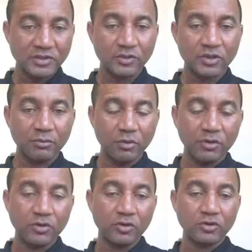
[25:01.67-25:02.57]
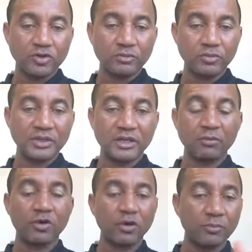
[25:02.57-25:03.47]
So the more you contribute and the
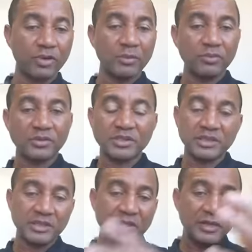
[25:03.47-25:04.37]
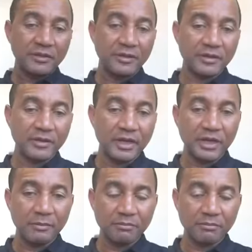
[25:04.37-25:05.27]
more your employer puts in, the
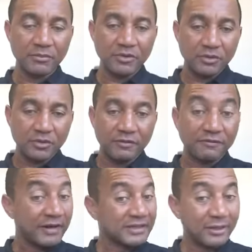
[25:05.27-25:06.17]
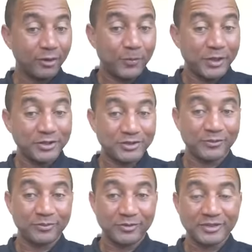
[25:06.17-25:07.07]
the fatter your
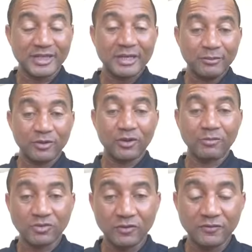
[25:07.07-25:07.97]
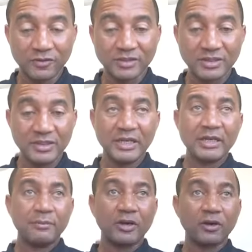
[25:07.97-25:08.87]
pension pot becomes, obviously,
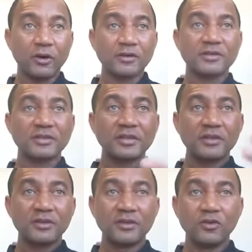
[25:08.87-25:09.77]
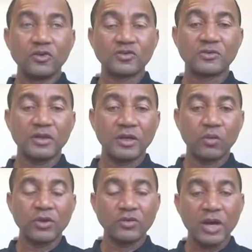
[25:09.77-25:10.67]
because those
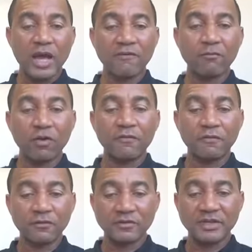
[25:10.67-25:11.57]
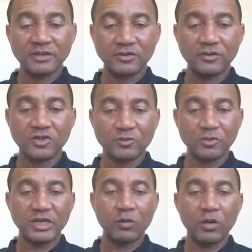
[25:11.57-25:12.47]
when you have more funds at your
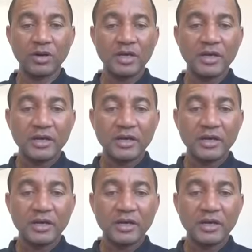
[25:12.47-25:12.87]
disposal, when